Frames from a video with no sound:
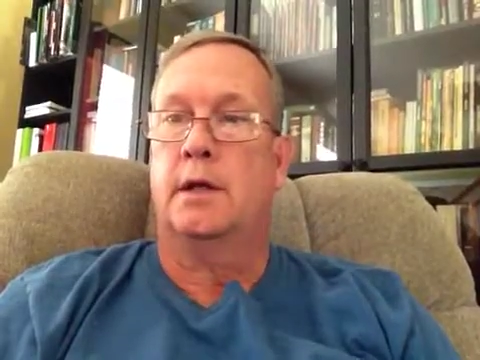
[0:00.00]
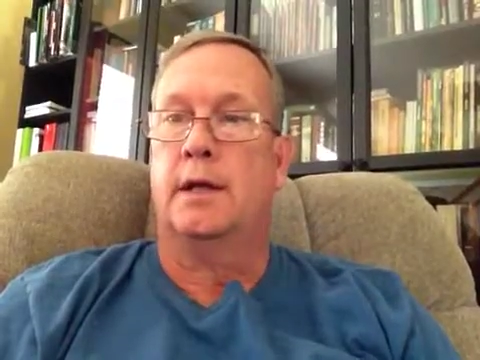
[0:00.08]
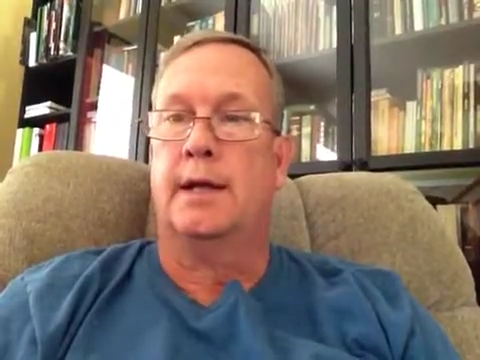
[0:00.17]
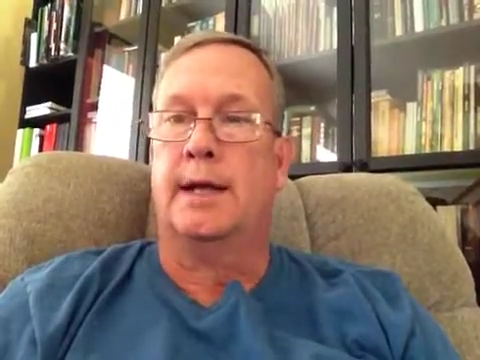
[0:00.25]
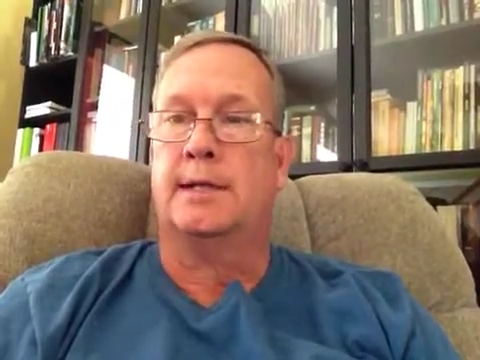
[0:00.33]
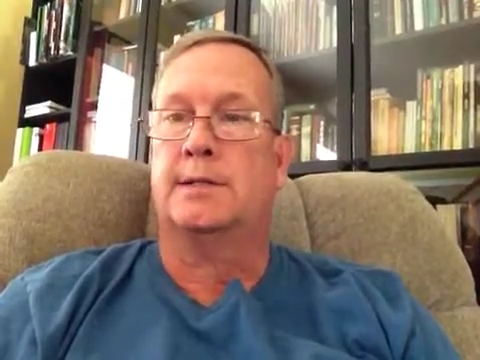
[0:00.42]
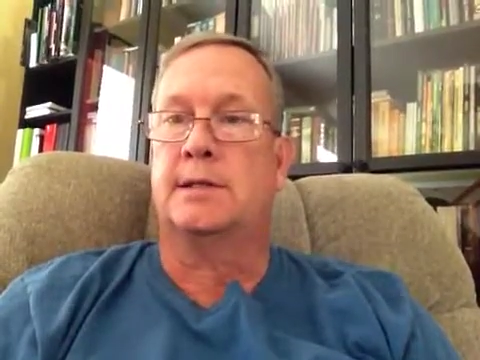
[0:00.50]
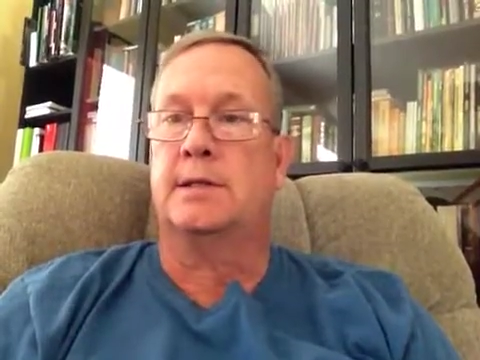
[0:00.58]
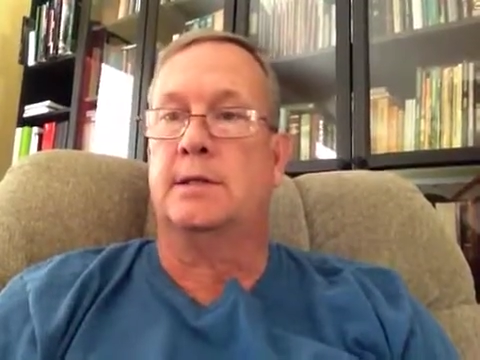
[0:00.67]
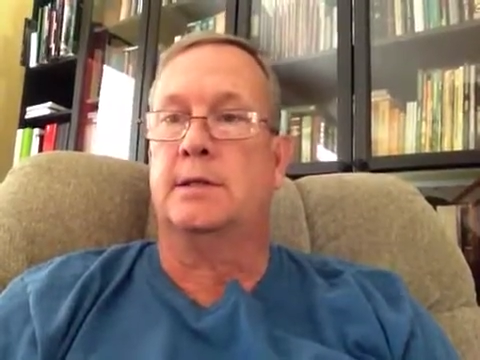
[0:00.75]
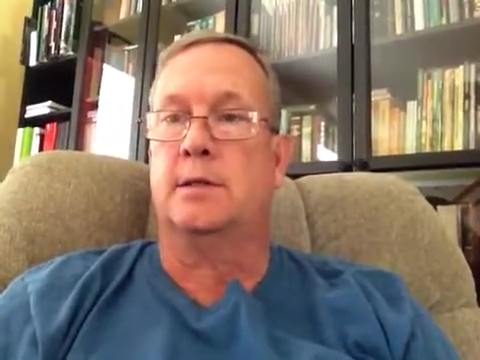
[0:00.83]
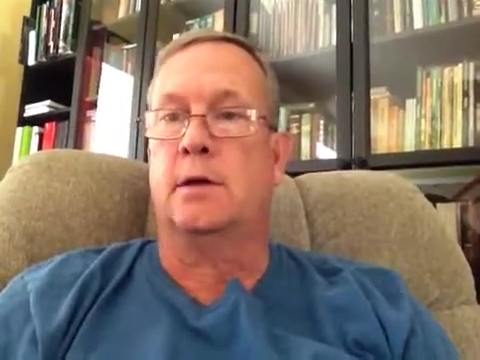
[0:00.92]
IT
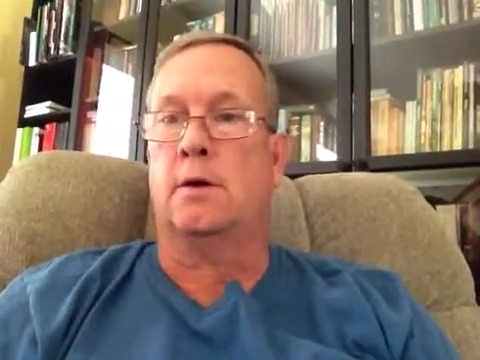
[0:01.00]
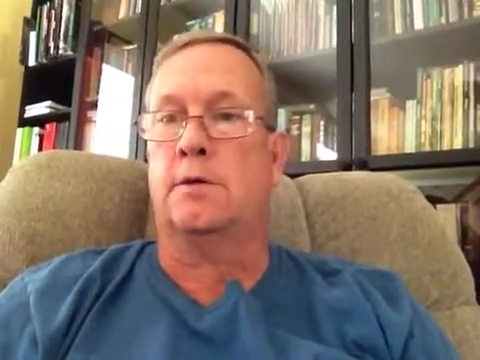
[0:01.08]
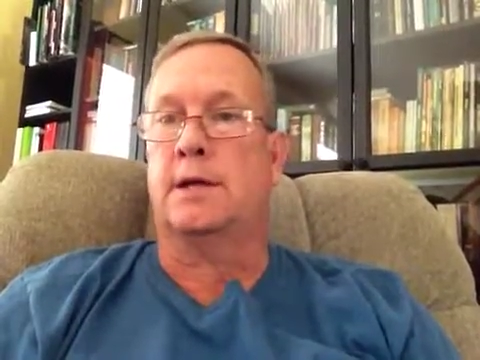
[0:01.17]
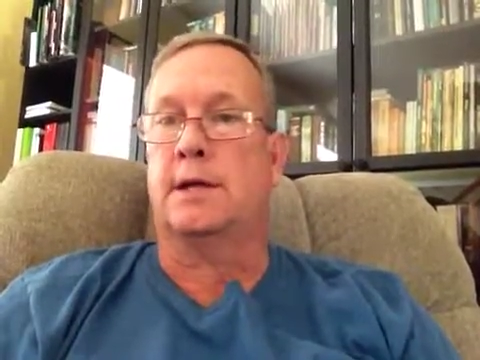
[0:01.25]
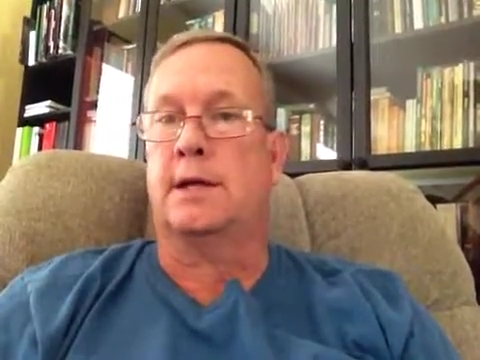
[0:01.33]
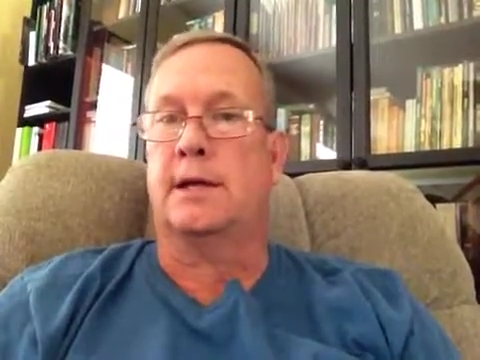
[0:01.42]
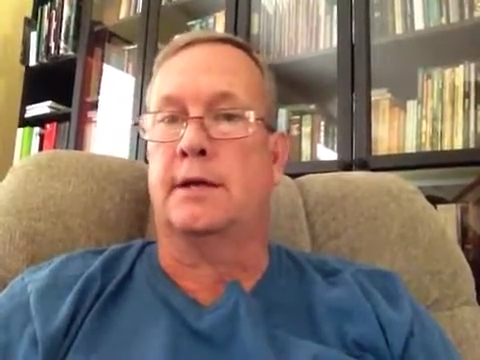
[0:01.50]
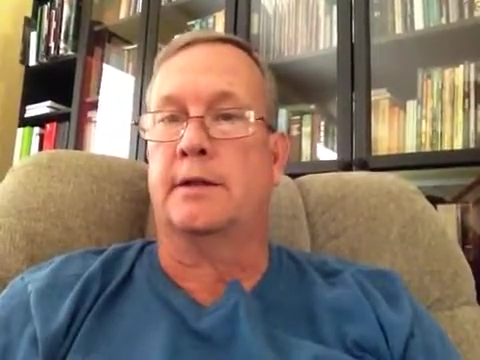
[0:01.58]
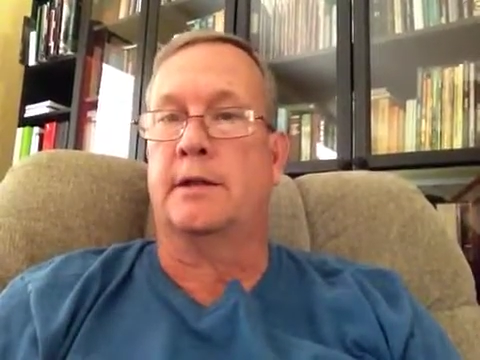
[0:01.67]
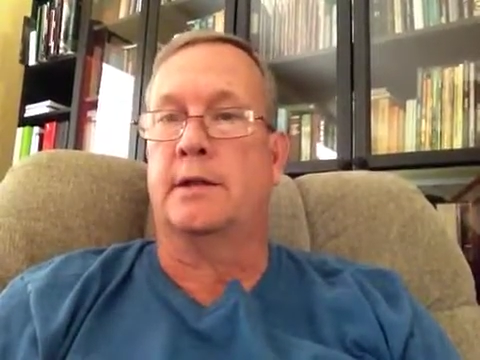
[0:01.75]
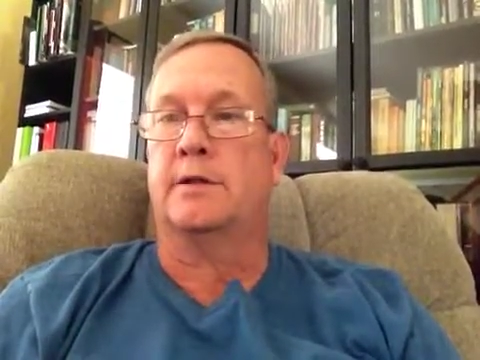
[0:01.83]
and all that kind of thing,